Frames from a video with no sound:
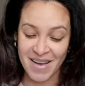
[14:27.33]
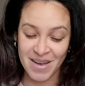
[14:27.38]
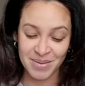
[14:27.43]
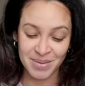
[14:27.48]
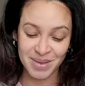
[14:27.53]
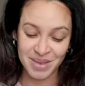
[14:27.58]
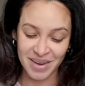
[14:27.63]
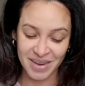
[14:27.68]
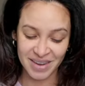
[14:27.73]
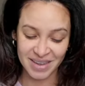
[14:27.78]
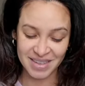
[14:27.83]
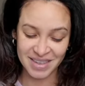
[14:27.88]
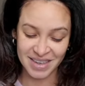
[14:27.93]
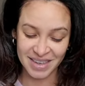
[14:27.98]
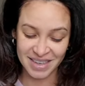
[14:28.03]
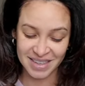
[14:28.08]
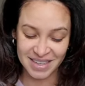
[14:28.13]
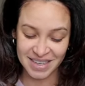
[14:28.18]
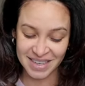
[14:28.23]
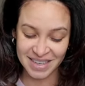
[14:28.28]
I'm so
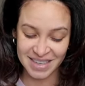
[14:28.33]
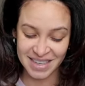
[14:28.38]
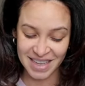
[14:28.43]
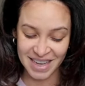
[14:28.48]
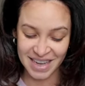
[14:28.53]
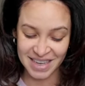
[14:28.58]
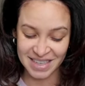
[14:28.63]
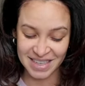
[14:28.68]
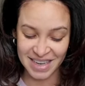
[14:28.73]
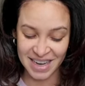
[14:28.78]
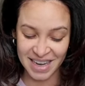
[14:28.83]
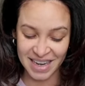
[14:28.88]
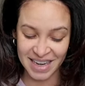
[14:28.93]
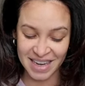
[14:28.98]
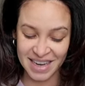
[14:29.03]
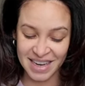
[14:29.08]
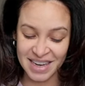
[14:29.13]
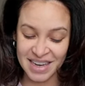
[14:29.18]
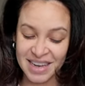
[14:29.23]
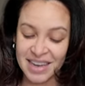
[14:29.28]
excited that it's
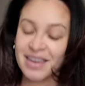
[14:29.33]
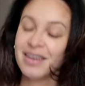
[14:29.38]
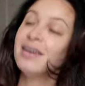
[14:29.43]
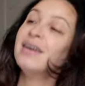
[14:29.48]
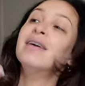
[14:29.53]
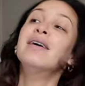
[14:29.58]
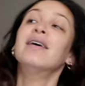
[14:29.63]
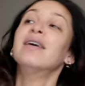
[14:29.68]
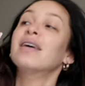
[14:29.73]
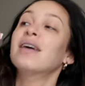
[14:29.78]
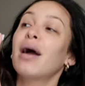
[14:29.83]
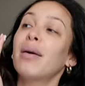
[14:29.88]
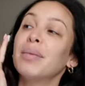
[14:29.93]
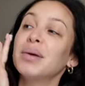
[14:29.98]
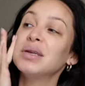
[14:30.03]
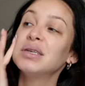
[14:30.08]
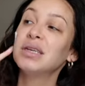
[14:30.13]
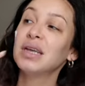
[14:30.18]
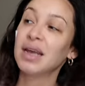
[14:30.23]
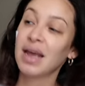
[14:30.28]
like
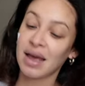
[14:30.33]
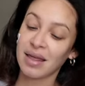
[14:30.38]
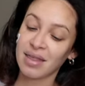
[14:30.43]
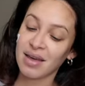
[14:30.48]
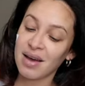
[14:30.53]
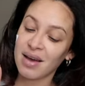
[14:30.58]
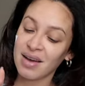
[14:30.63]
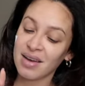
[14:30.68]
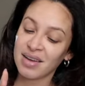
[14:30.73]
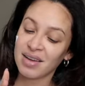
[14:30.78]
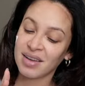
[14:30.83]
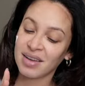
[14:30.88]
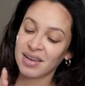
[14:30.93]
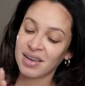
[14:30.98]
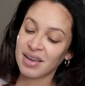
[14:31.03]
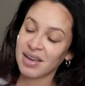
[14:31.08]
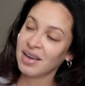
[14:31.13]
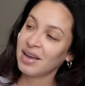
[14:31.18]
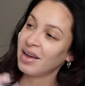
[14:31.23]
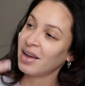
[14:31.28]
coming together,
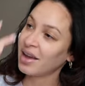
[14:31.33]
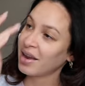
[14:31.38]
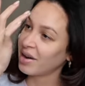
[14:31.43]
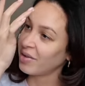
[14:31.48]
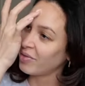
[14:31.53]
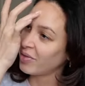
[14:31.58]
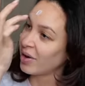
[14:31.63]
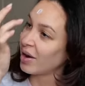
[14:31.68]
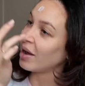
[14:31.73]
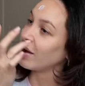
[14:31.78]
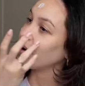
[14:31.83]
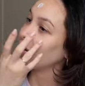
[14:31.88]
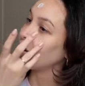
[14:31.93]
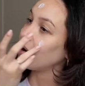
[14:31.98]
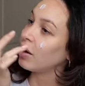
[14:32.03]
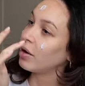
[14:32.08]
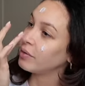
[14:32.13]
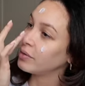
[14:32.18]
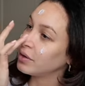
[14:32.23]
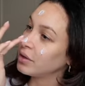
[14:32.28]
and I feel like
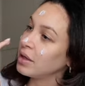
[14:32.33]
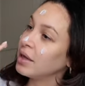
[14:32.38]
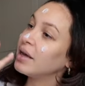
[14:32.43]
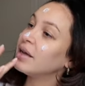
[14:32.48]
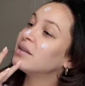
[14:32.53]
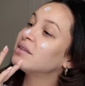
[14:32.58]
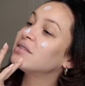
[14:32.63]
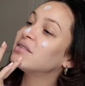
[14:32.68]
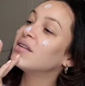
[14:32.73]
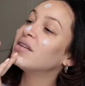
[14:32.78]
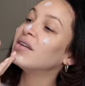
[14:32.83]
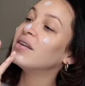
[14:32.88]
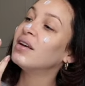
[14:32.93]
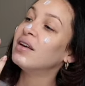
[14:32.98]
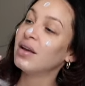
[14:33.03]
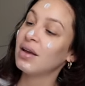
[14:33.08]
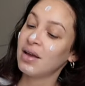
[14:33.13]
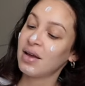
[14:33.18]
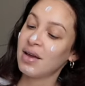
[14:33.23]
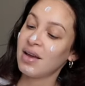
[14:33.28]
after this
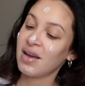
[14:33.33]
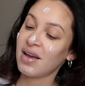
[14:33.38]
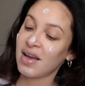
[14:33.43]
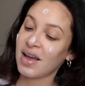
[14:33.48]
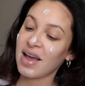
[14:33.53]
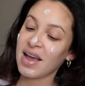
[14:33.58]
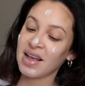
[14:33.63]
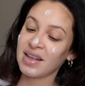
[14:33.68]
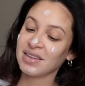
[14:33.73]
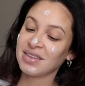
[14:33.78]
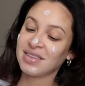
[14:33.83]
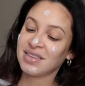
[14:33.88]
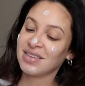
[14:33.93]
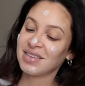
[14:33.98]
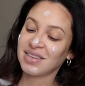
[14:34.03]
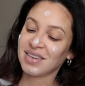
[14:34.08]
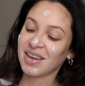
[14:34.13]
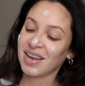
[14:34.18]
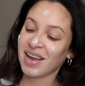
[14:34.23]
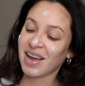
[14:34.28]
it's,
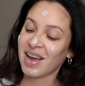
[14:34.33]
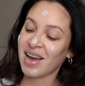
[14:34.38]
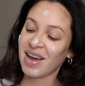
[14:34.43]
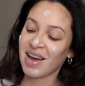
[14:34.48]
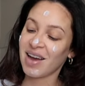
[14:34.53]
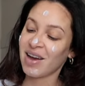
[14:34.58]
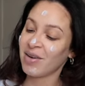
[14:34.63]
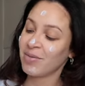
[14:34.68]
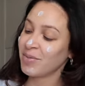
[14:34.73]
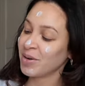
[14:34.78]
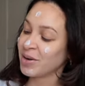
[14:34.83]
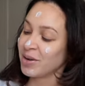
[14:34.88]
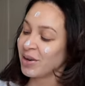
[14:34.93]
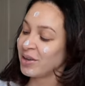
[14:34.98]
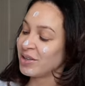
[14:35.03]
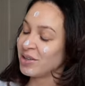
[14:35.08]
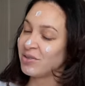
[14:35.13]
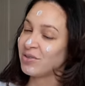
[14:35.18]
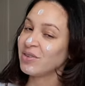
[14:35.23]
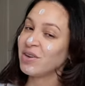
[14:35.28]
oh my
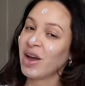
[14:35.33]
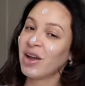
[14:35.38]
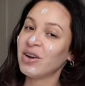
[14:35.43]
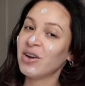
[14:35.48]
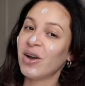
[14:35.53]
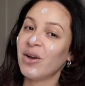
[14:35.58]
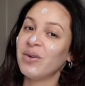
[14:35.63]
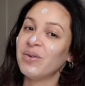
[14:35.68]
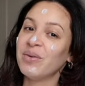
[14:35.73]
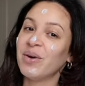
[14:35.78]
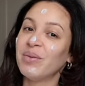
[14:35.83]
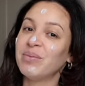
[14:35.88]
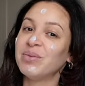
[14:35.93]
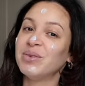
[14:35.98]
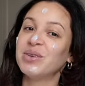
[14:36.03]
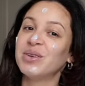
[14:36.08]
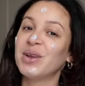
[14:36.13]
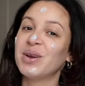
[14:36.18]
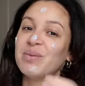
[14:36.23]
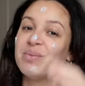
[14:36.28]
gosh, I know I'm
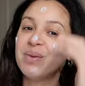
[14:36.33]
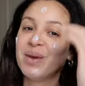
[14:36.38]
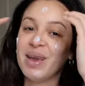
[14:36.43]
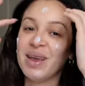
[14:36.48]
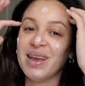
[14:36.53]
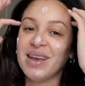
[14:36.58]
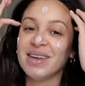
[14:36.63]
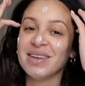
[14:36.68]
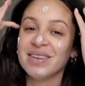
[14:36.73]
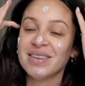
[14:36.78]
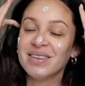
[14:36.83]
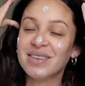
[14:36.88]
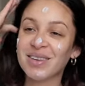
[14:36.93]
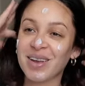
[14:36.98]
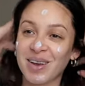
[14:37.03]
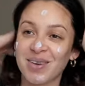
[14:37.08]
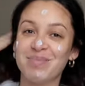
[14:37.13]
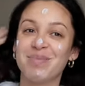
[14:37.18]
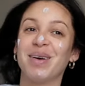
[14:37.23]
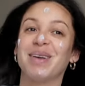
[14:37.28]
just going to be
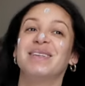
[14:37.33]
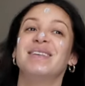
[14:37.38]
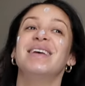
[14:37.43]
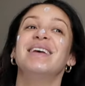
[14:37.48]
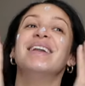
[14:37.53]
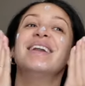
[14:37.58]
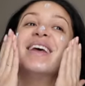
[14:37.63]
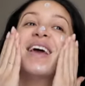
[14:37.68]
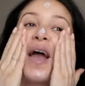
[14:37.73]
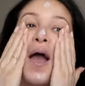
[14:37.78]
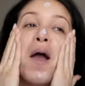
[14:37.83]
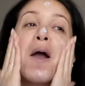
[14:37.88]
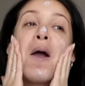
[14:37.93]
so buzzing.